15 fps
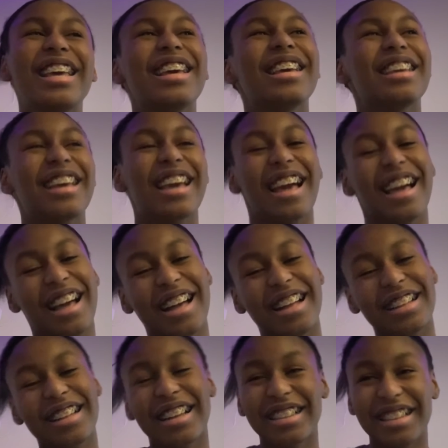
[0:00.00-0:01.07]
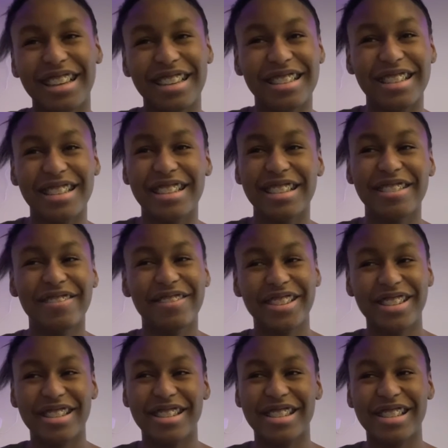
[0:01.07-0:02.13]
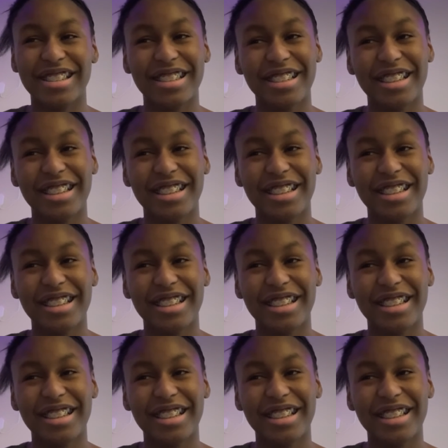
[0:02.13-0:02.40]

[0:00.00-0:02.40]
Yeah, I liked it. It was